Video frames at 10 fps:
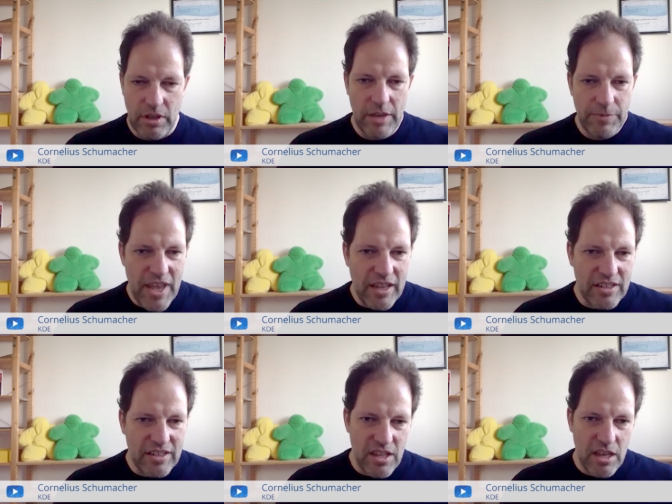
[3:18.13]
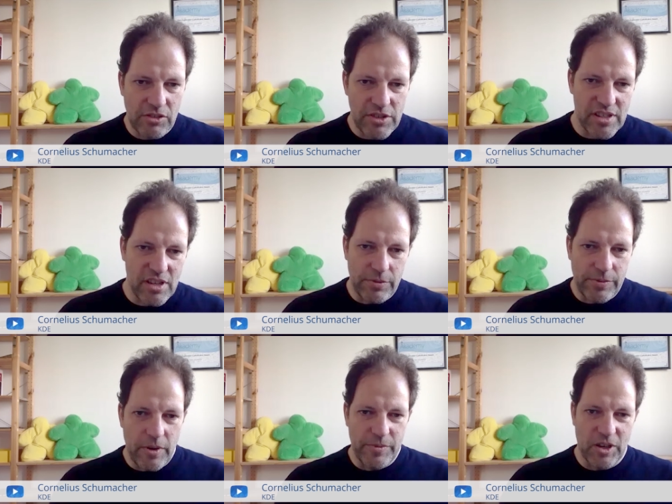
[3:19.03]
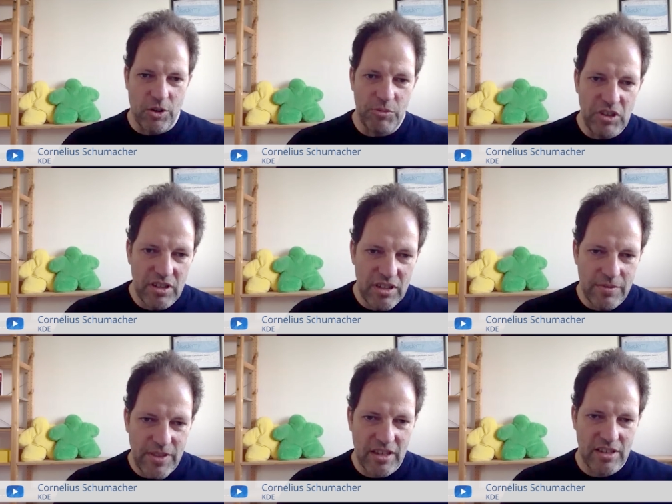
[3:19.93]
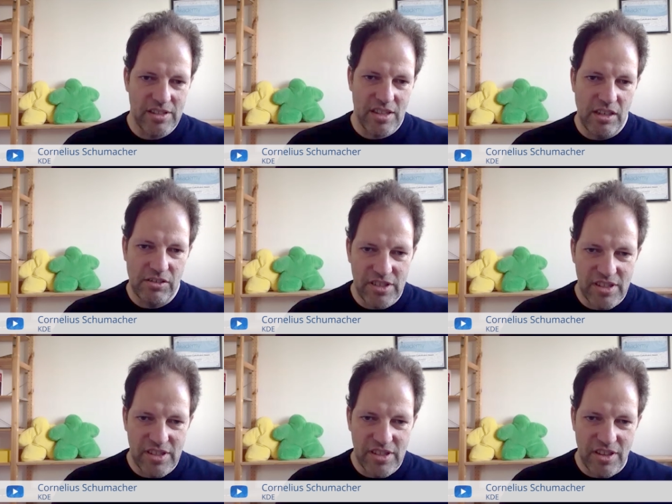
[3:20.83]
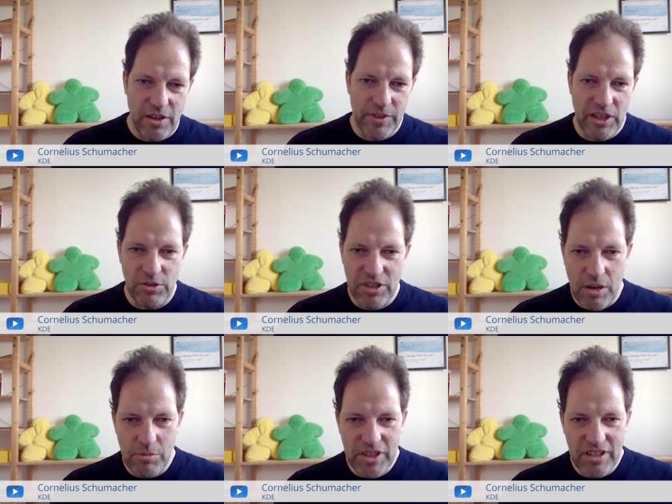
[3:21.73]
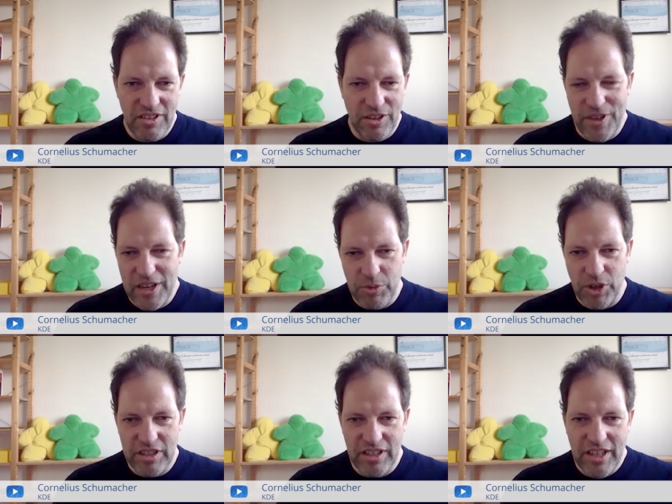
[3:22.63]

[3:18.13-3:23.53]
if that is in the interest of, of the community, if that is in the interest of the Qt Company, of anybody,